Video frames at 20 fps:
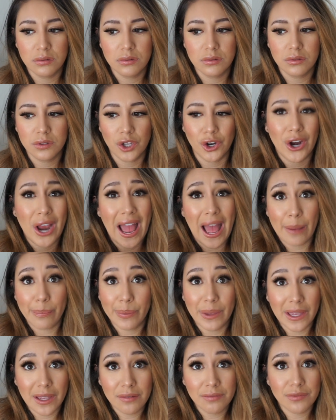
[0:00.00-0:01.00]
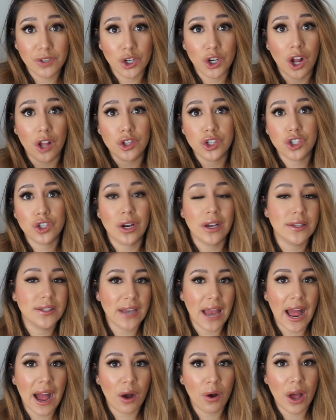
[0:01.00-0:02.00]
they're happy, they're not stressed
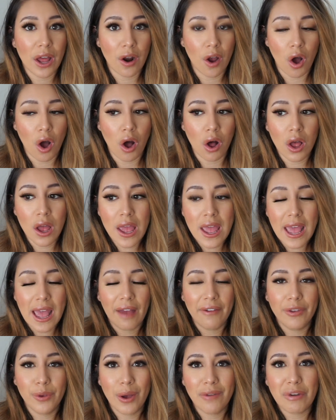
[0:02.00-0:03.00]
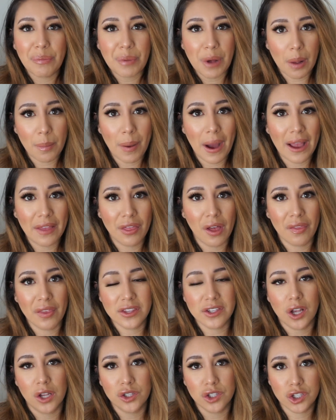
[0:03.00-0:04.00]
out at all. If you have a ball python
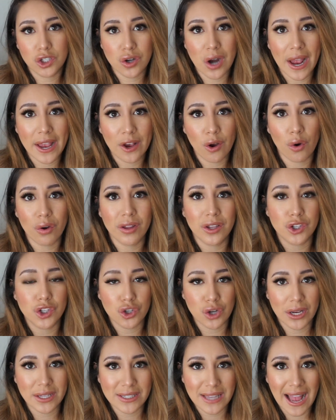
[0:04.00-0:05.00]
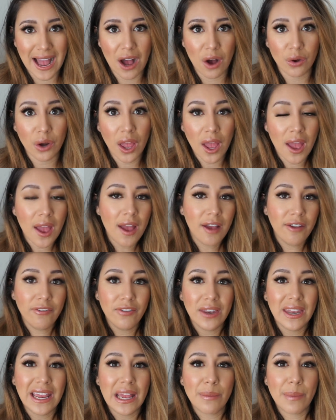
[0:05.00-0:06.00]
that's on strike or that's stressed out,
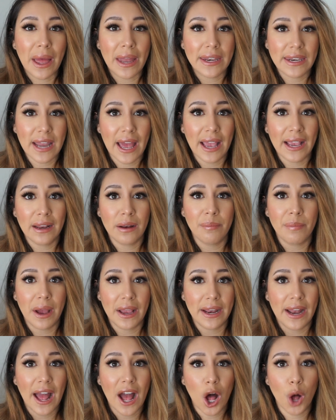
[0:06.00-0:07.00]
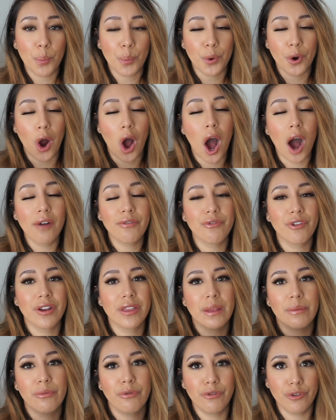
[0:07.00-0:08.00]
feeding them at night might help, or offering
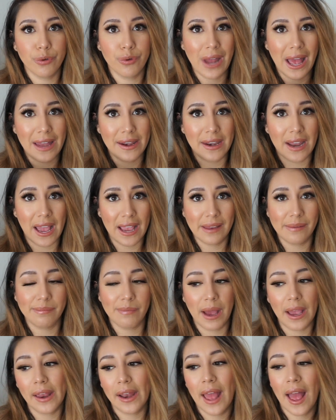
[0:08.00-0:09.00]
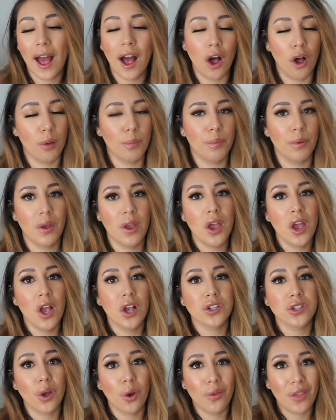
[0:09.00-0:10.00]
them food at night might help.
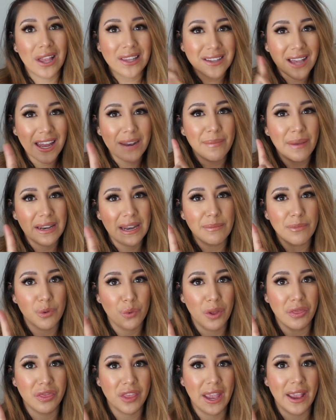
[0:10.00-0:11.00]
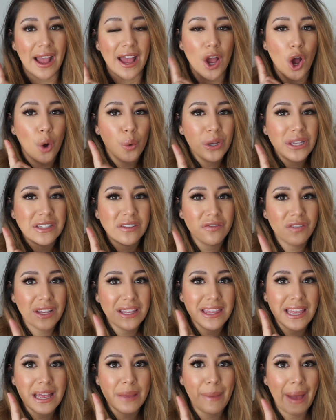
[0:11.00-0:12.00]
So that's kind of my number one thing. I always
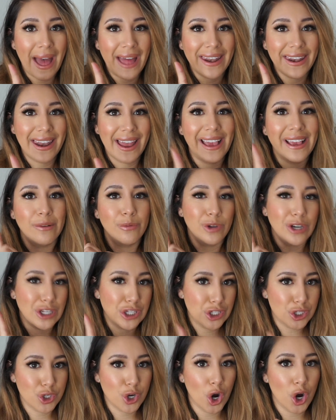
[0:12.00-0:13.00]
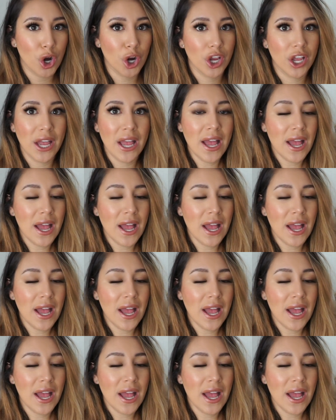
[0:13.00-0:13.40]
feed them at night when it's dark,